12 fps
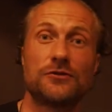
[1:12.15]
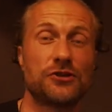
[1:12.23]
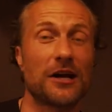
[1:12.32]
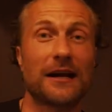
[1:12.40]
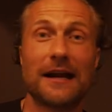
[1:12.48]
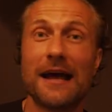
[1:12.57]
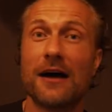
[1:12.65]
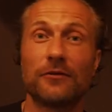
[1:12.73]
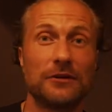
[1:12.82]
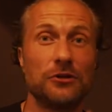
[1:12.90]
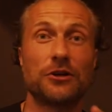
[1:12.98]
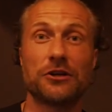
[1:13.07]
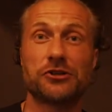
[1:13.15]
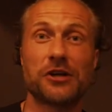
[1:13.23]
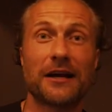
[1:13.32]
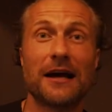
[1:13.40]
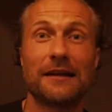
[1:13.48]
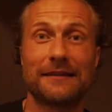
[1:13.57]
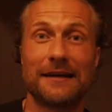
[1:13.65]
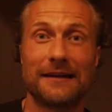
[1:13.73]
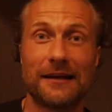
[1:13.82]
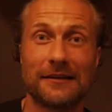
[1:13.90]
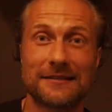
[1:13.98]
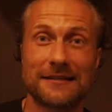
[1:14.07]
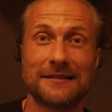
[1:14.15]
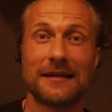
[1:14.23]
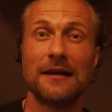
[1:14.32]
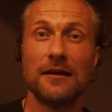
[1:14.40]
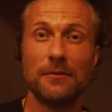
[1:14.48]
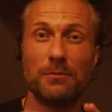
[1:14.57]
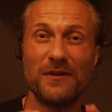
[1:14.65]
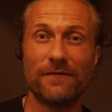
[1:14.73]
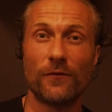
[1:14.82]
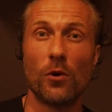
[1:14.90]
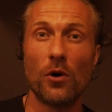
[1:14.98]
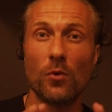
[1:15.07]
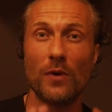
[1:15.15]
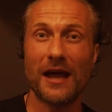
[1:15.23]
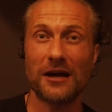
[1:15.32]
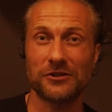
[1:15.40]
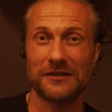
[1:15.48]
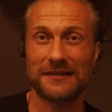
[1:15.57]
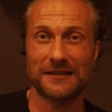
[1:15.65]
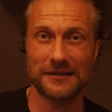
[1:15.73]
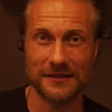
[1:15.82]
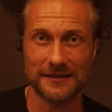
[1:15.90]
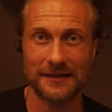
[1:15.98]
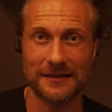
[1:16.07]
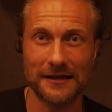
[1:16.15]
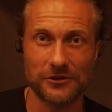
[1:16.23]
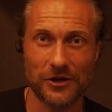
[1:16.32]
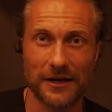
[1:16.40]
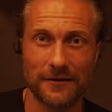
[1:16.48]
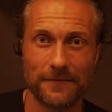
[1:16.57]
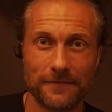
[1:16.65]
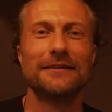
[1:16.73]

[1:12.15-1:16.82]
check it out and you can check out the analysis before we actually suggested that trade.